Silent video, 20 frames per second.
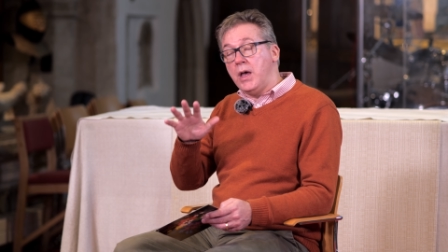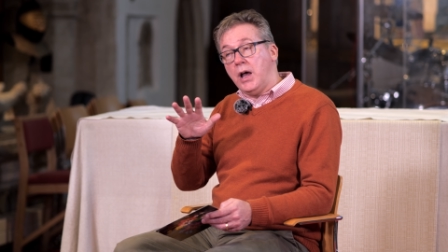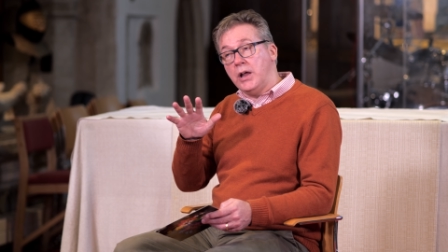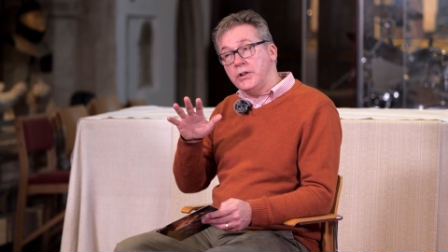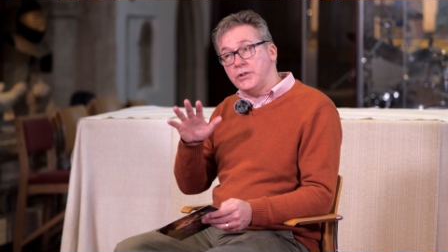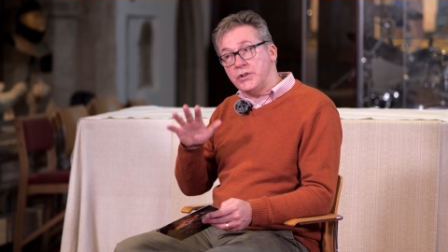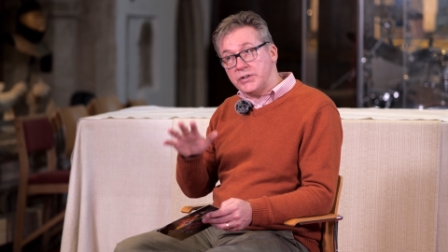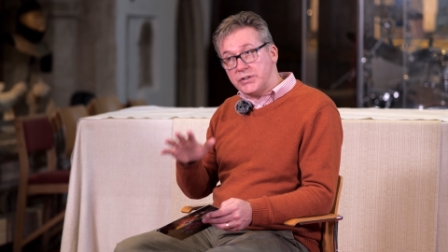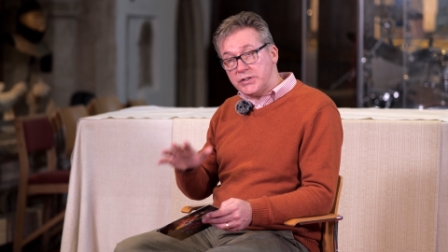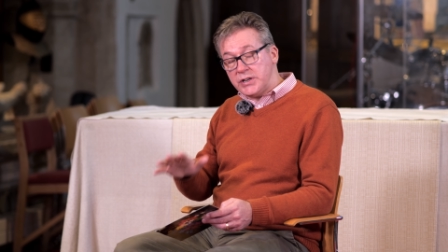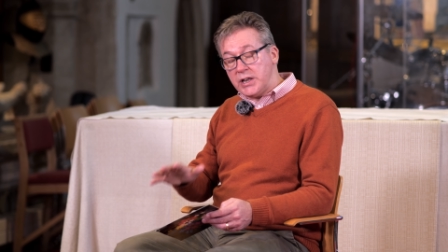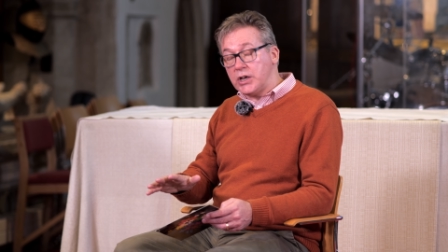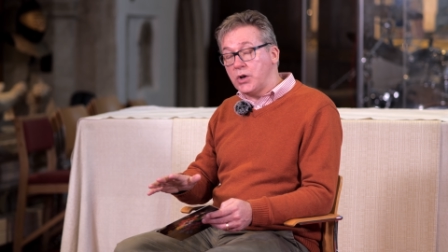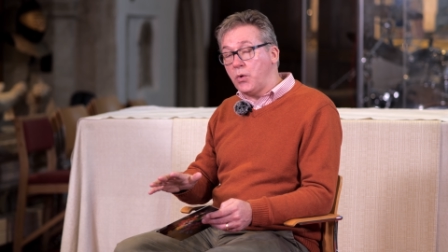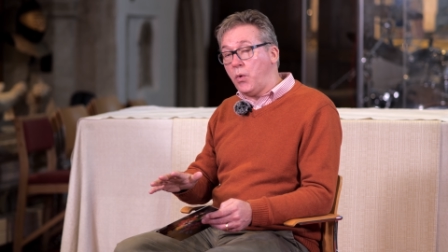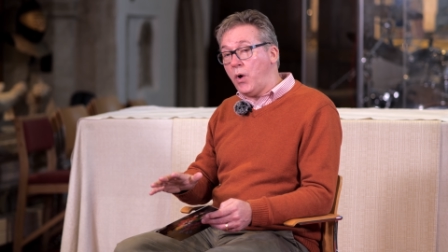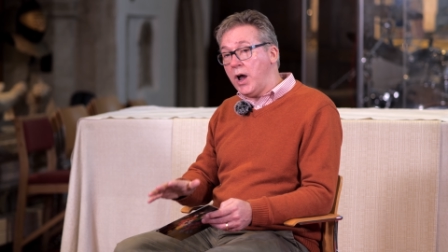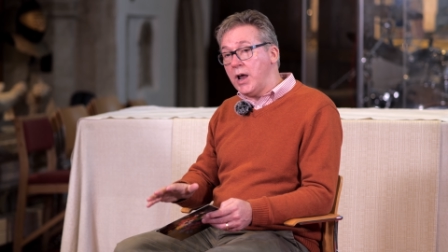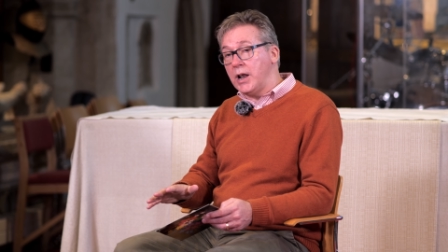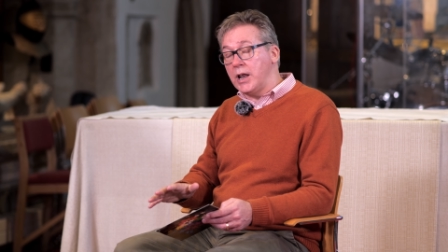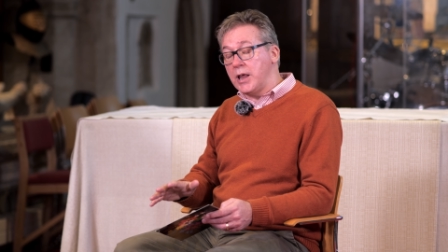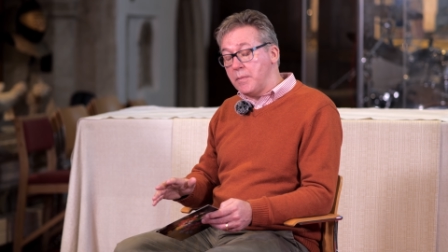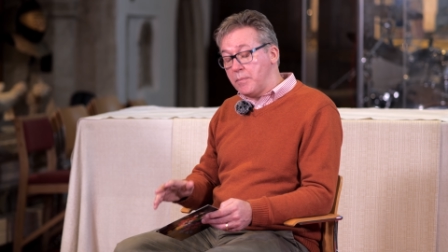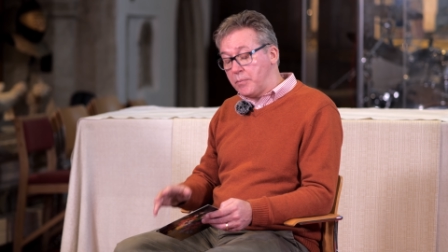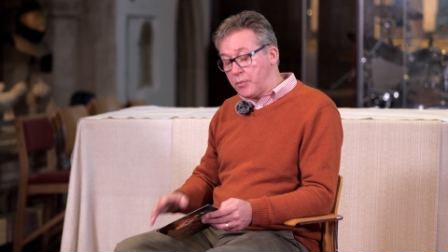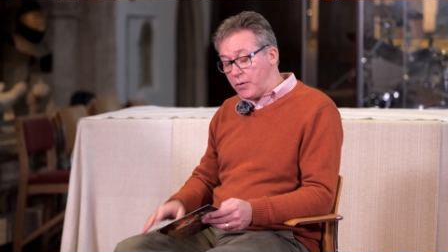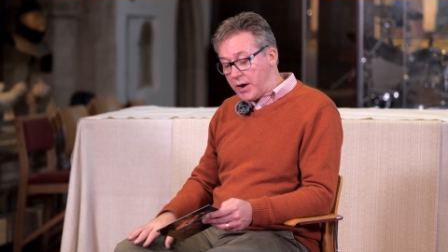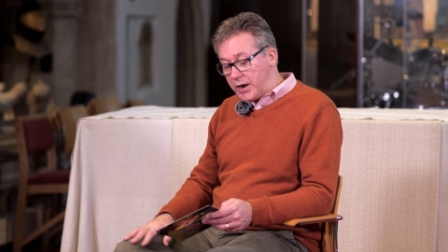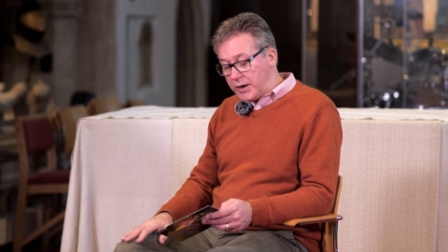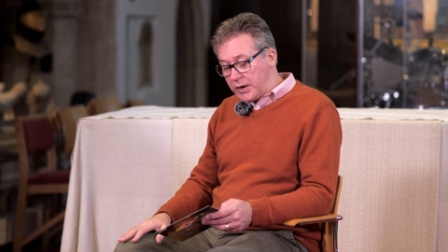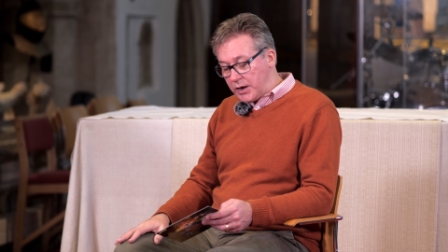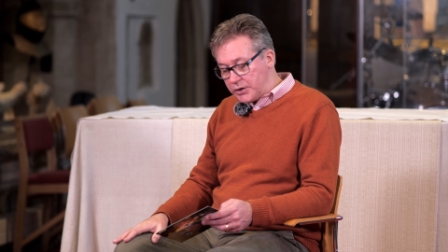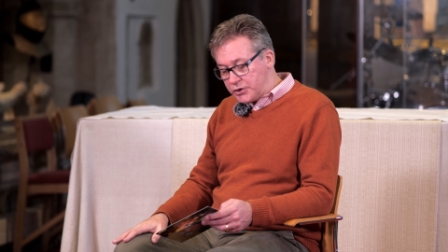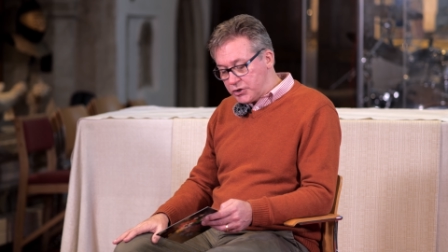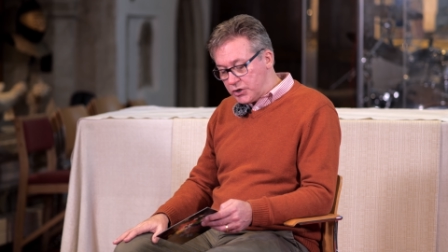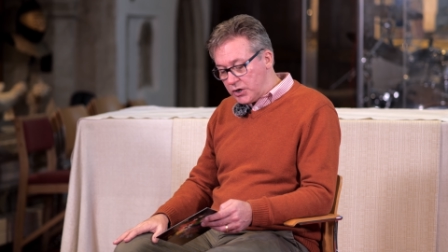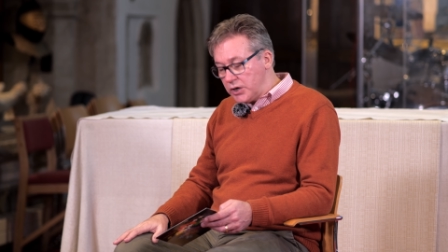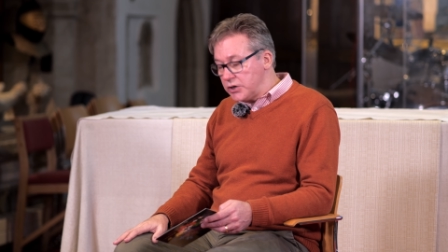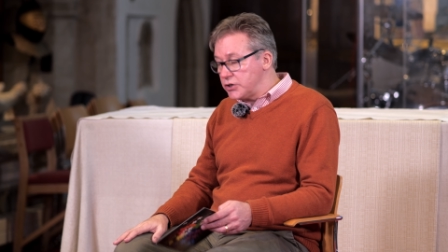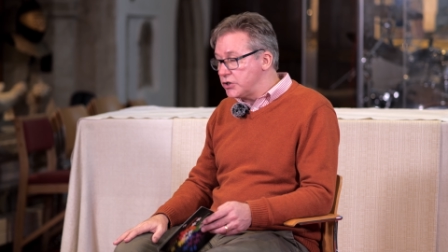and just sit quietly and pray in our
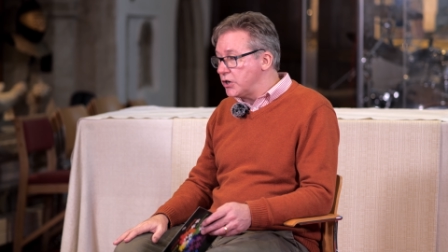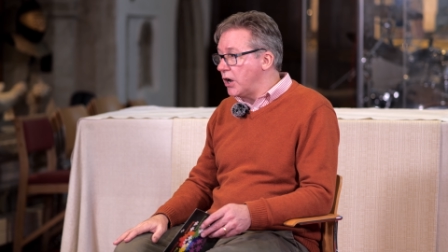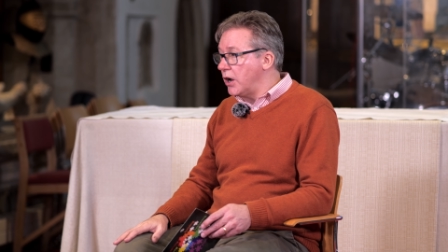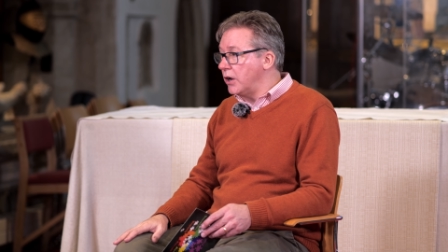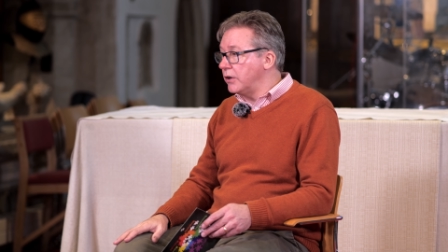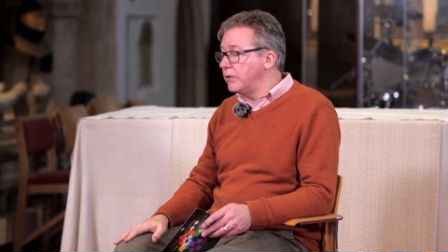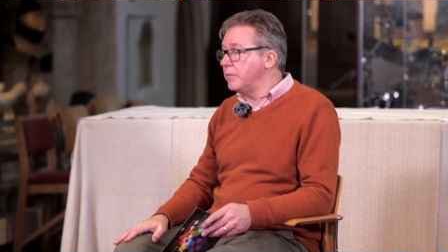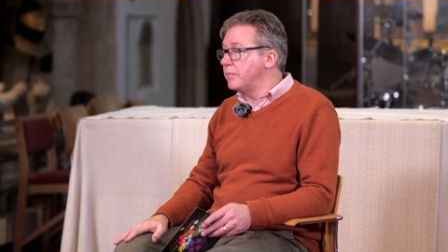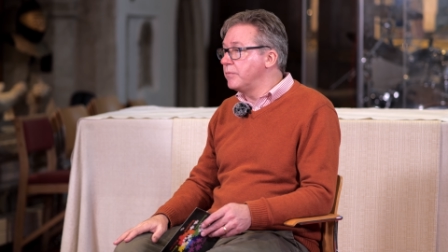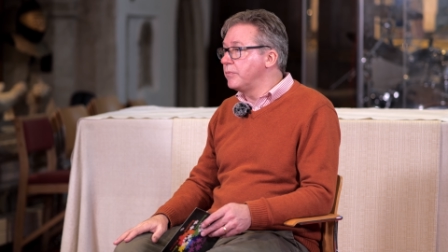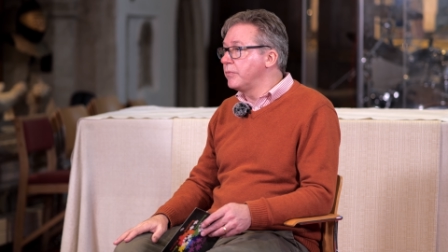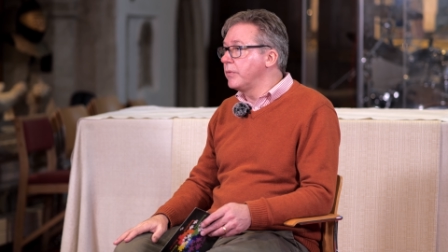churchyard.